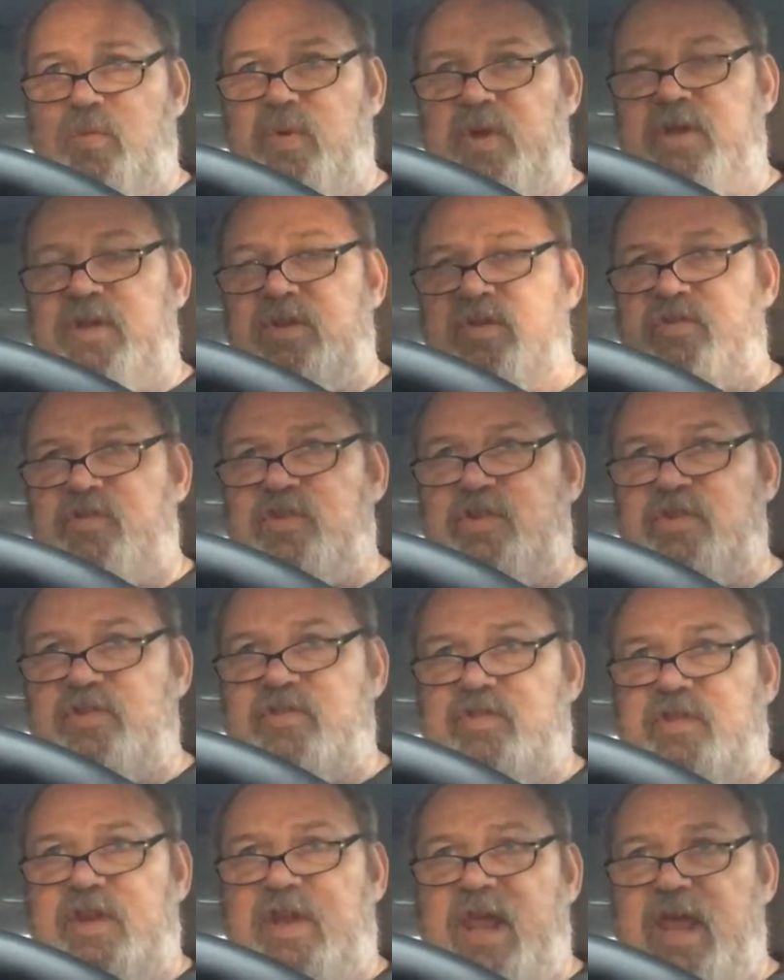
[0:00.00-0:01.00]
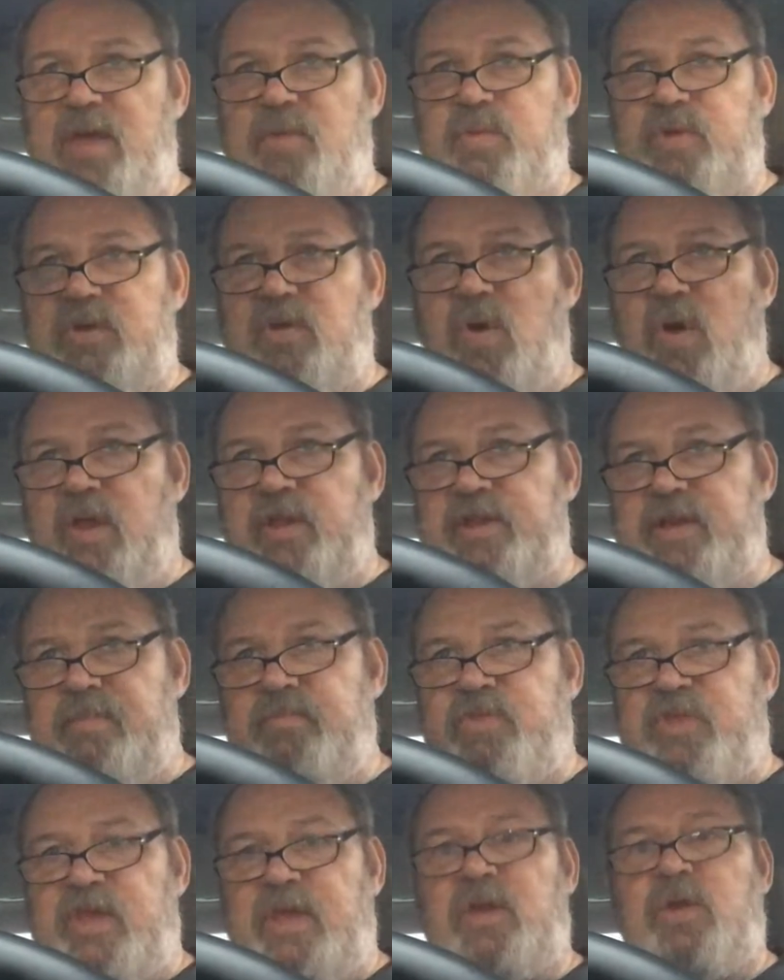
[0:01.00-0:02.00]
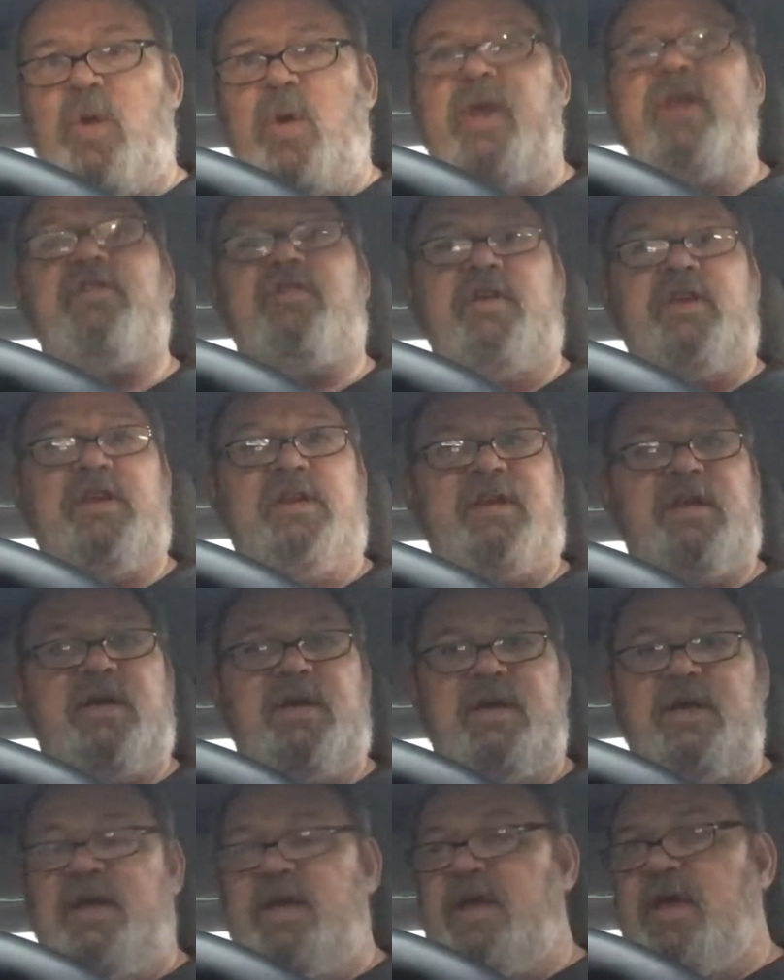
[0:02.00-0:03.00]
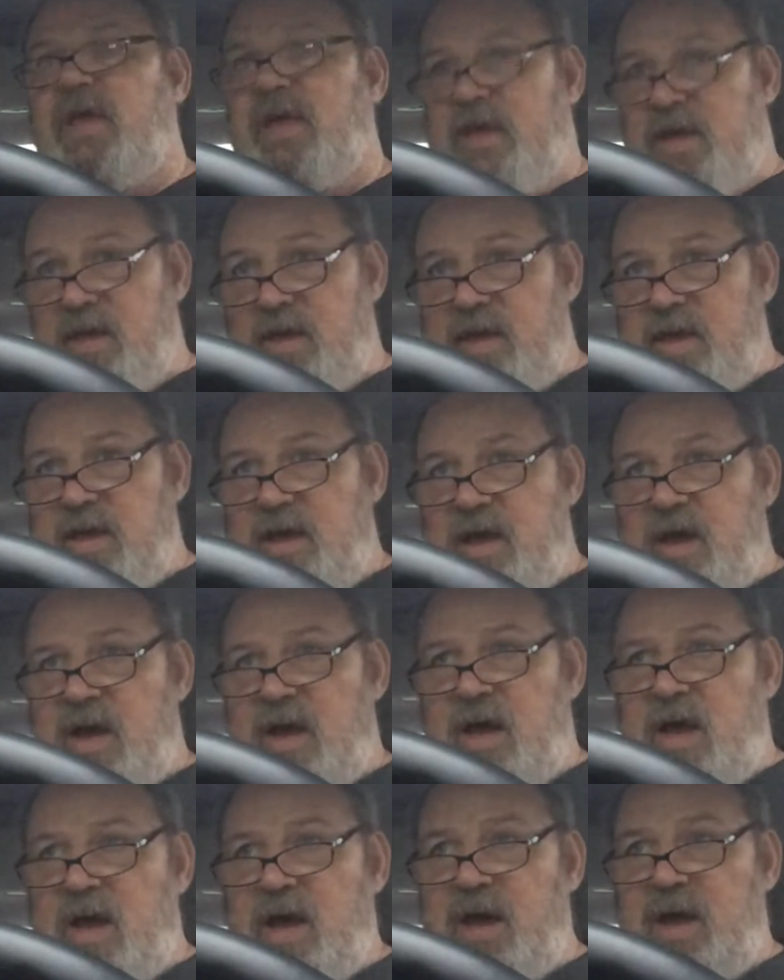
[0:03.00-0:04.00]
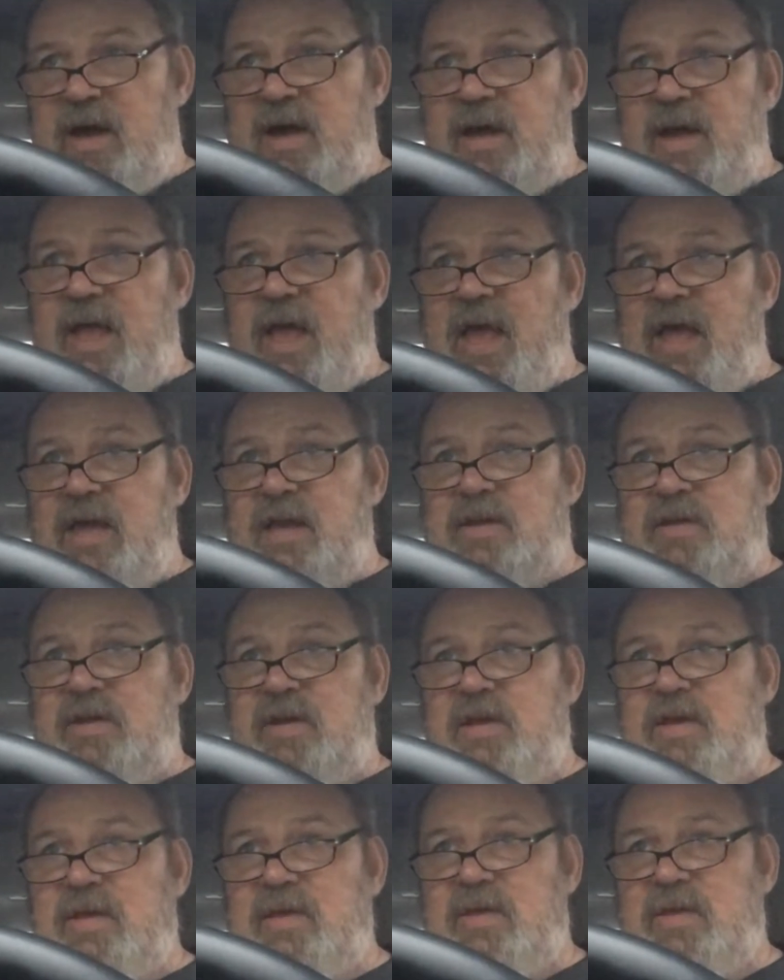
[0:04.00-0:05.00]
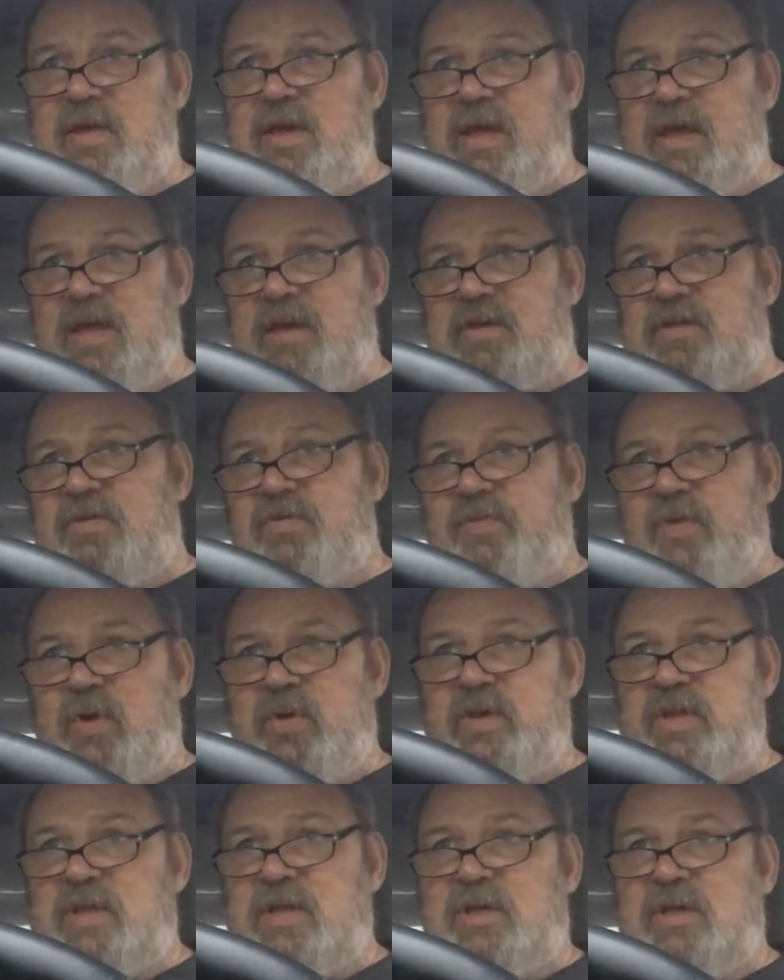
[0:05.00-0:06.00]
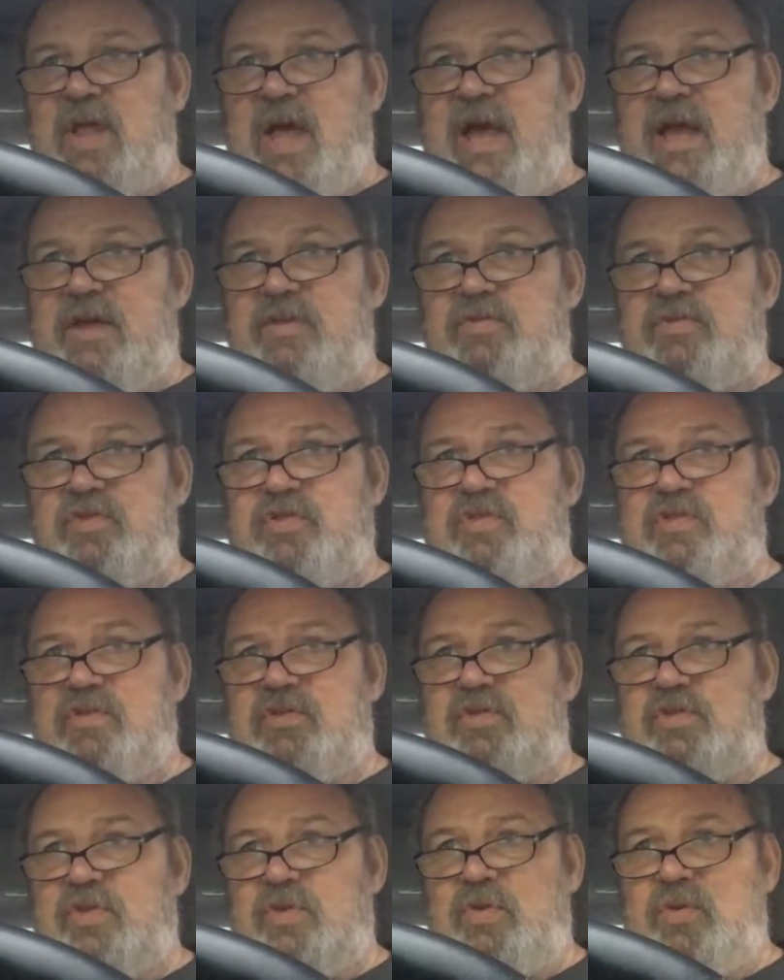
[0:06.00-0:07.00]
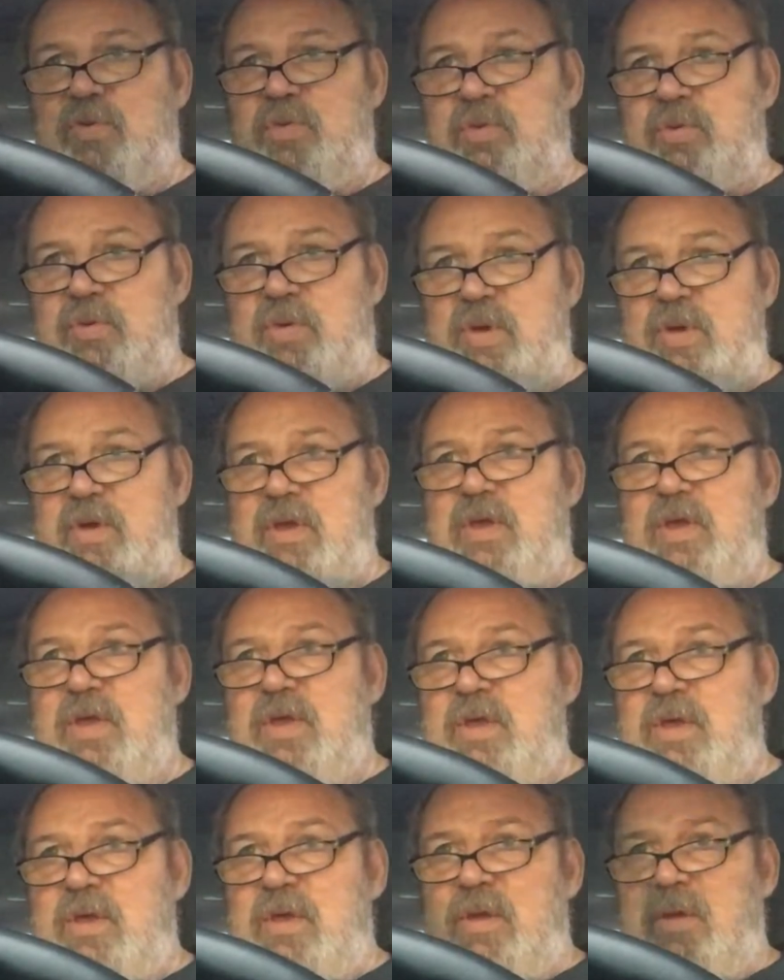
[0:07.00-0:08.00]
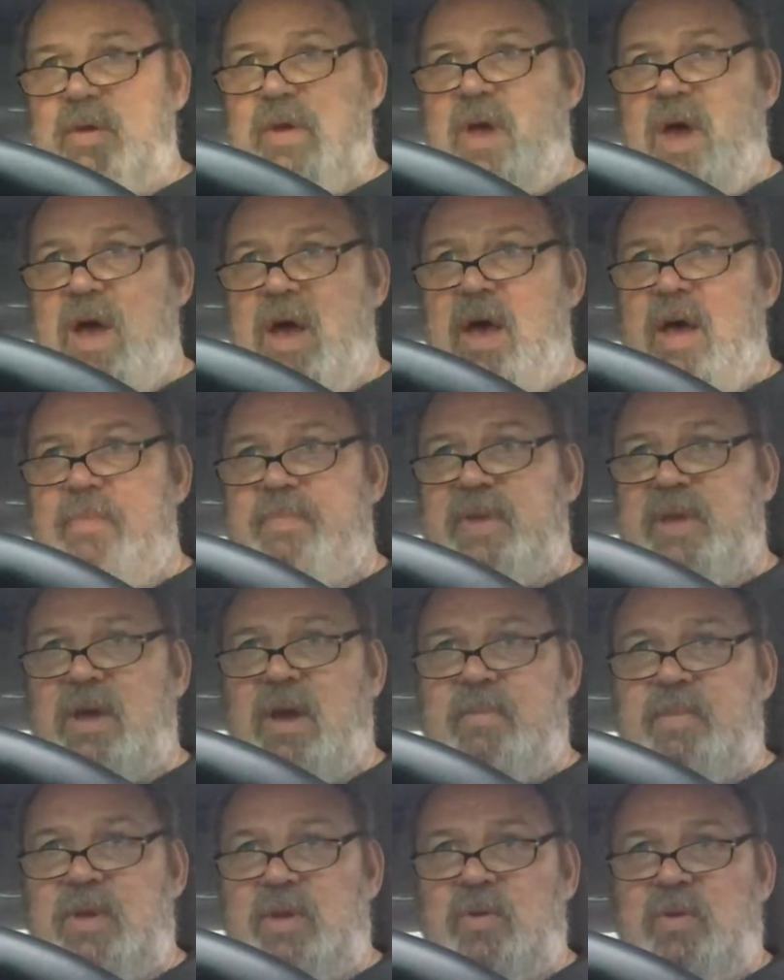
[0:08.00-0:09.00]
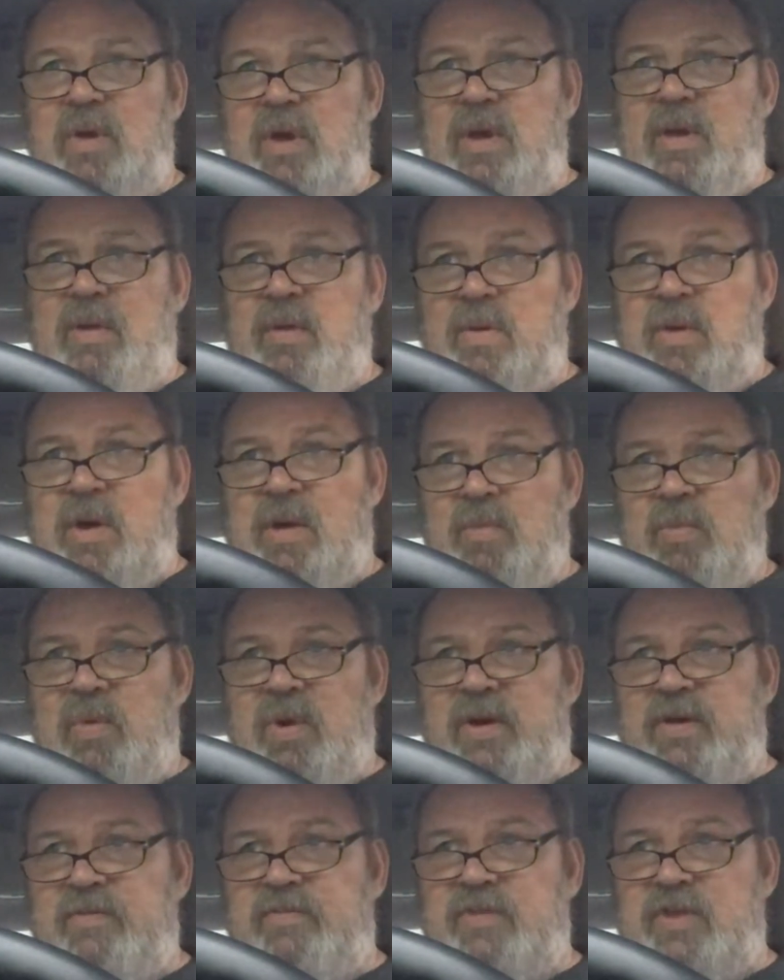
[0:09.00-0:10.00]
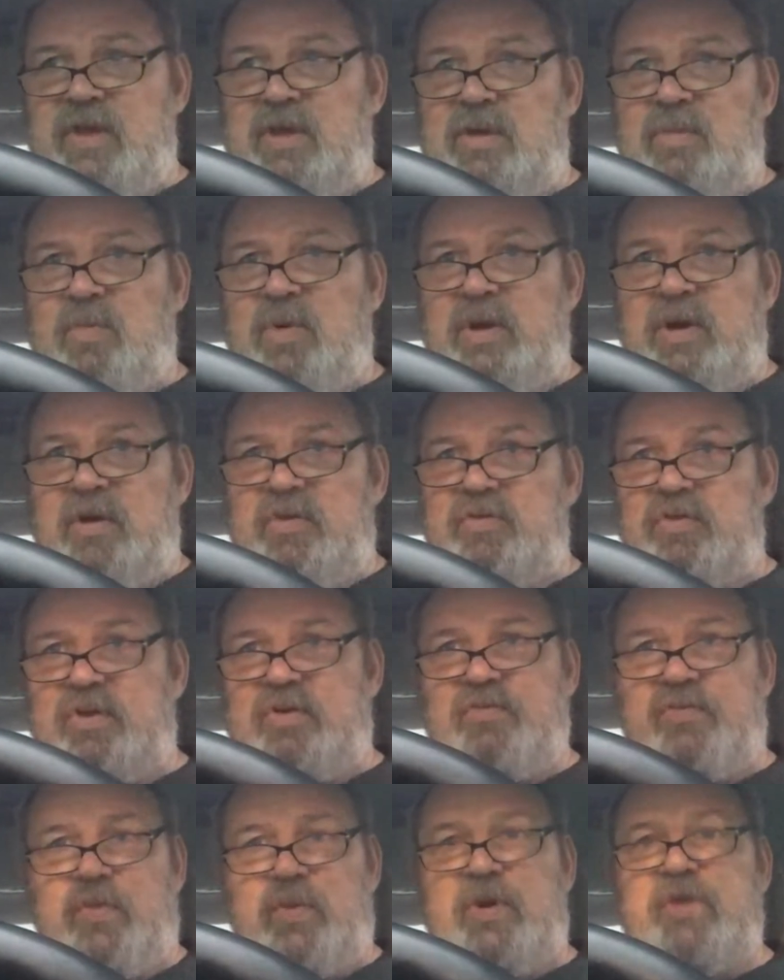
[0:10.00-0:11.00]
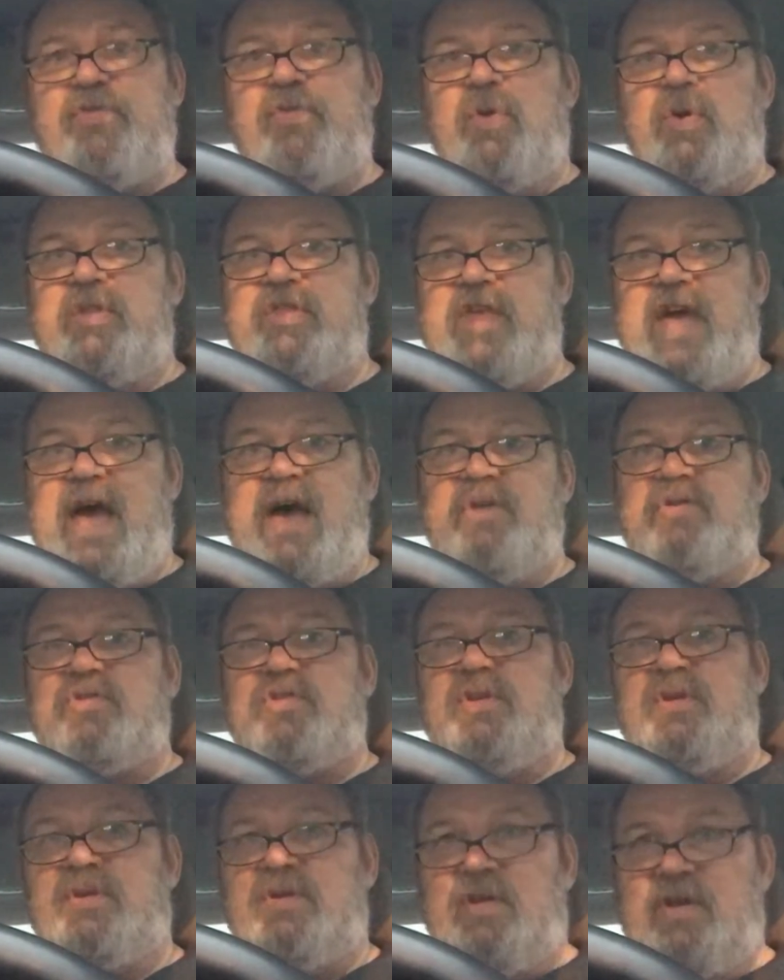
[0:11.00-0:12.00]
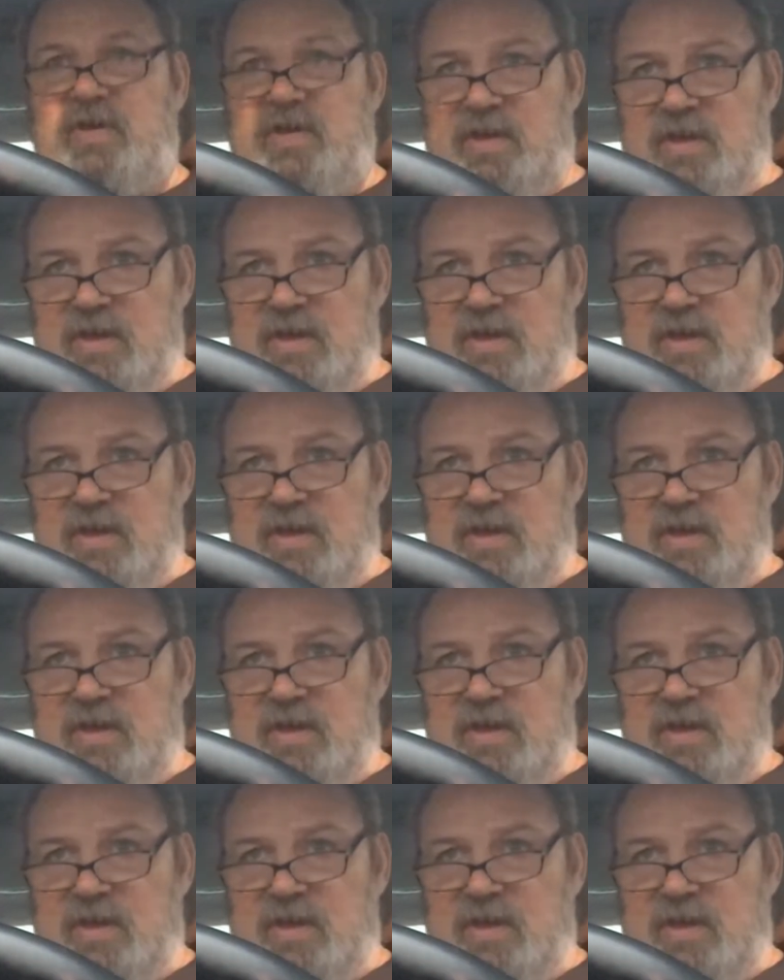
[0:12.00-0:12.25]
Witnesses today would call them the anointed, and had devoted their lives to becoming one of the 144,000.